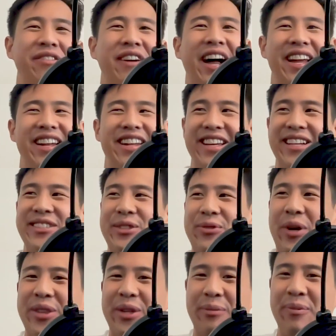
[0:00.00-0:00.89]
out of ideas
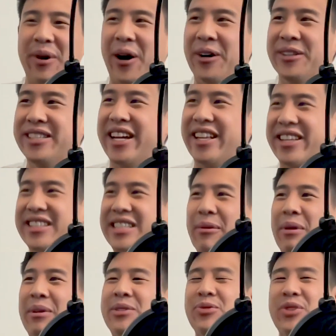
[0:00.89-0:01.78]
to want to post? And
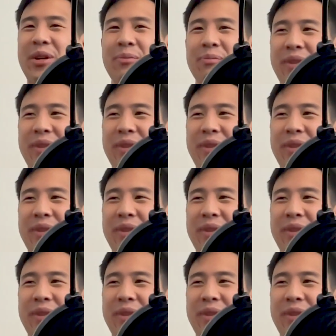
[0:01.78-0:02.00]
sometimes when you're